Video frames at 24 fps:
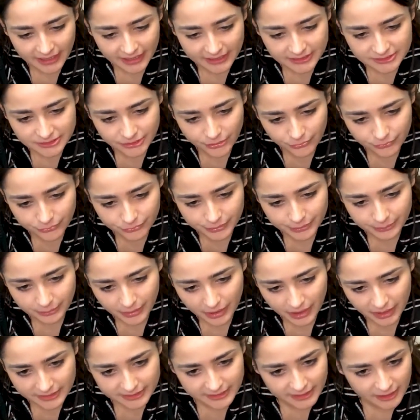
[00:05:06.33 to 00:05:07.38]
I don't
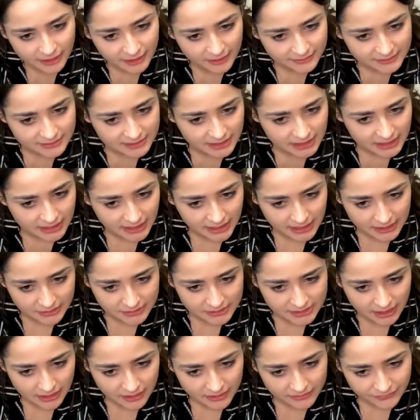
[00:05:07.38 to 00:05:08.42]
repot that often. Can you
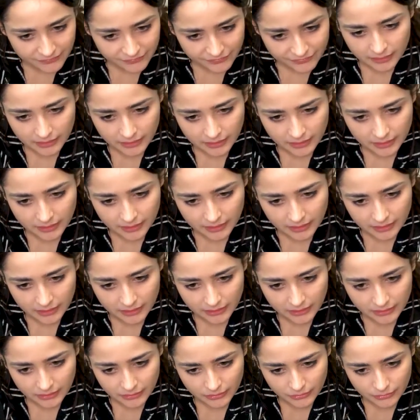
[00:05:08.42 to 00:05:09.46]
tell?
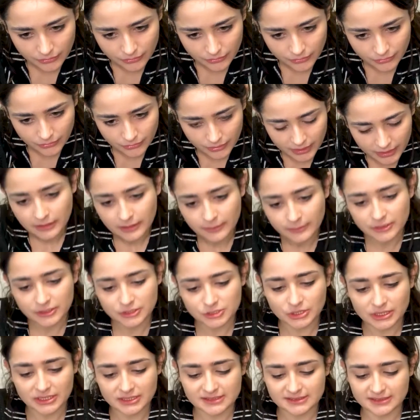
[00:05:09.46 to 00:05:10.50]
Oh. I'm gonna
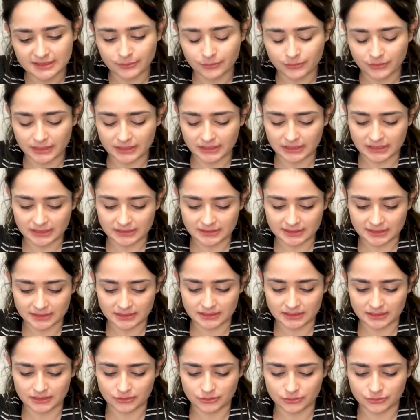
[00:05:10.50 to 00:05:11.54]
try to separate these
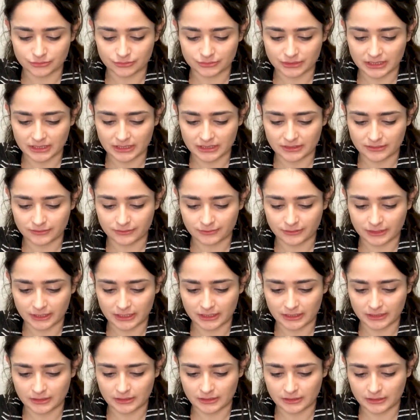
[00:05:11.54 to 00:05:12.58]
into three
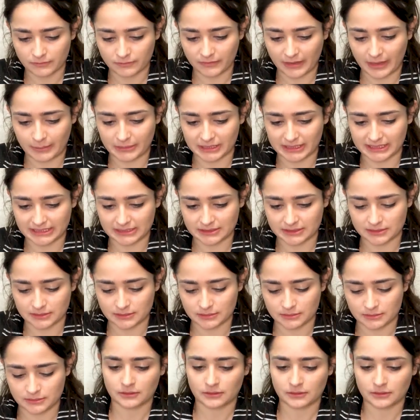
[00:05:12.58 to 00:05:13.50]
different families.